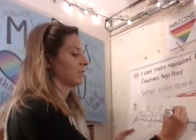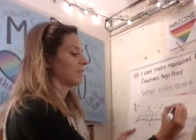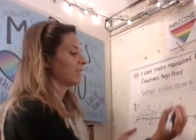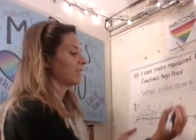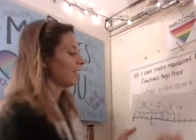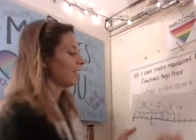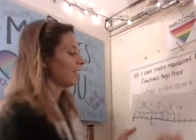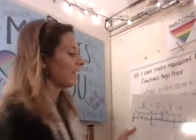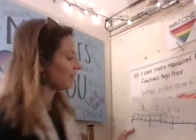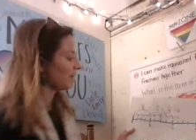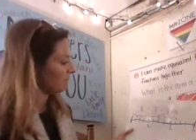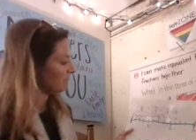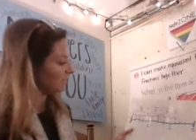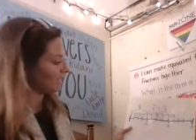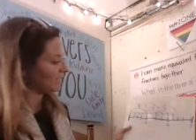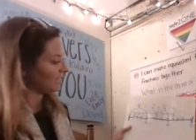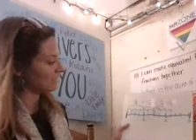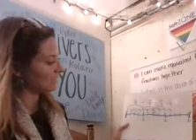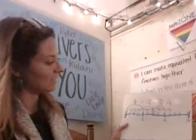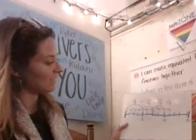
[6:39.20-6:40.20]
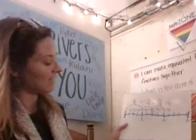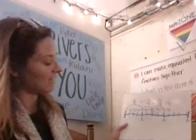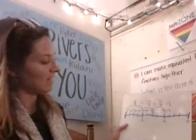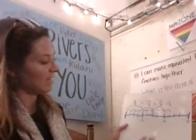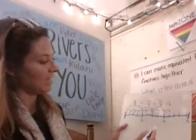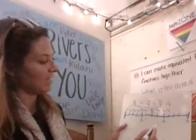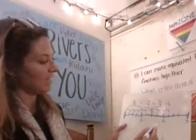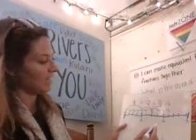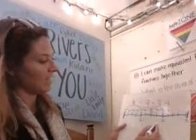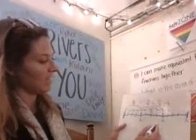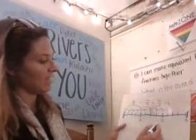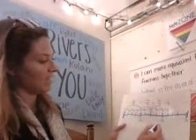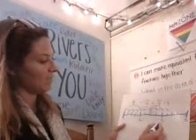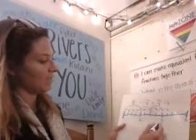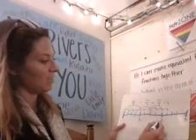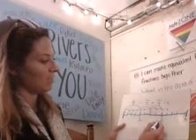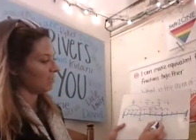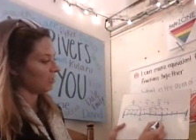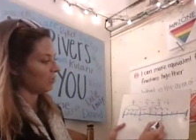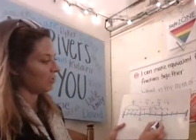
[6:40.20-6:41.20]
That means I have
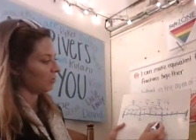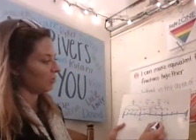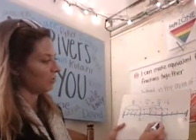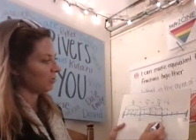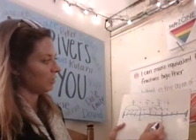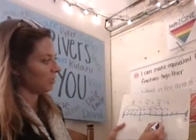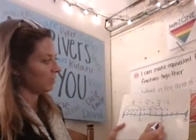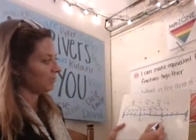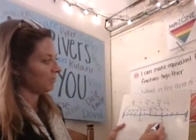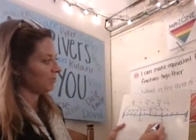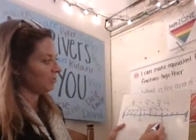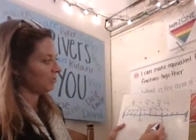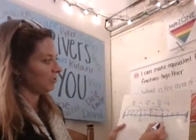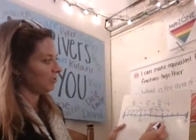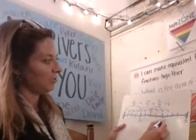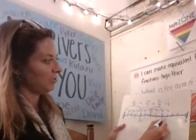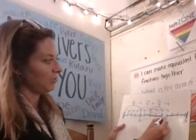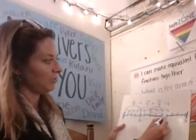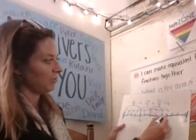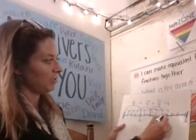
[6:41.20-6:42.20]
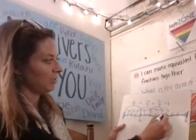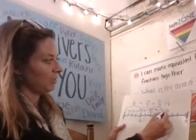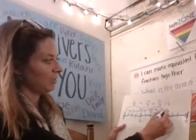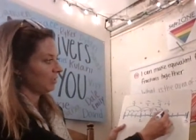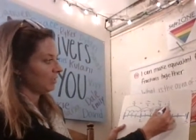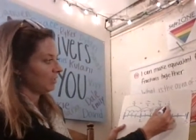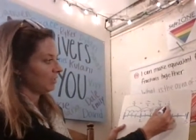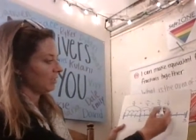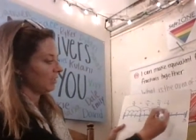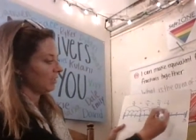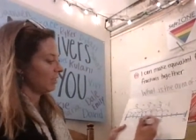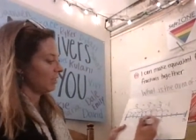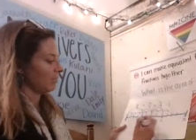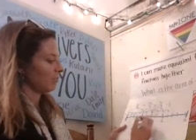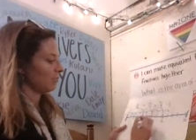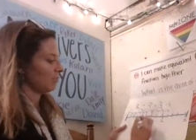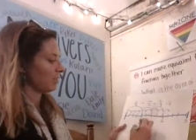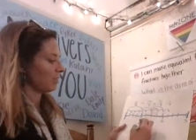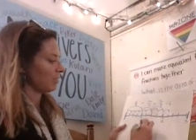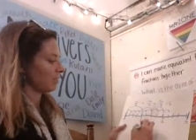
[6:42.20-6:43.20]
a total of two
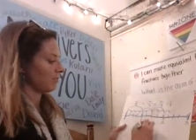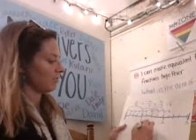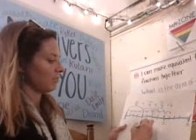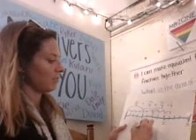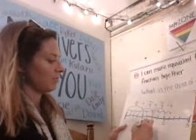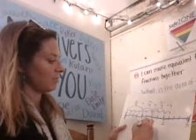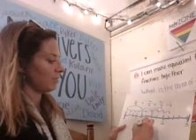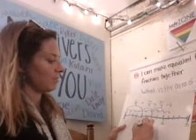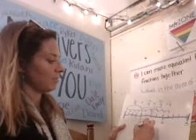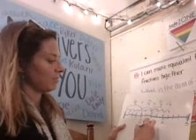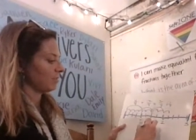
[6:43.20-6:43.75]
and one fourth.